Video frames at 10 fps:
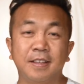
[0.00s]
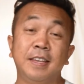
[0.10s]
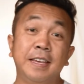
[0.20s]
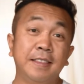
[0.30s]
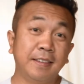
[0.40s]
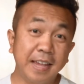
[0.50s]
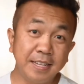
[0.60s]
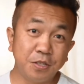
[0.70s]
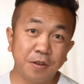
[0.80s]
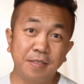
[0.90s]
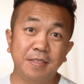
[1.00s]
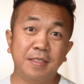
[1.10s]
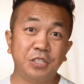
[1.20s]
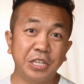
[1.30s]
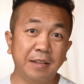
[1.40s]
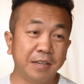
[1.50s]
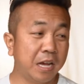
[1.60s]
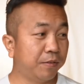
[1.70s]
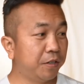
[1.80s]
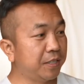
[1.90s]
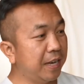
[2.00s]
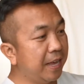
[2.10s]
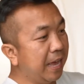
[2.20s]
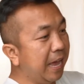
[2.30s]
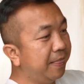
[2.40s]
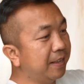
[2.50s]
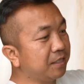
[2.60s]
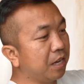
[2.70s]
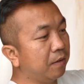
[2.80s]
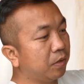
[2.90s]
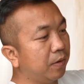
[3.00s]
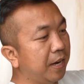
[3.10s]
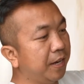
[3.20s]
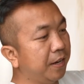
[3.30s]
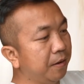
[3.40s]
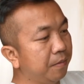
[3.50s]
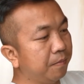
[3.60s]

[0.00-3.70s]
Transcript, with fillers: You get the lens hood, the gel covers, and this cover right here.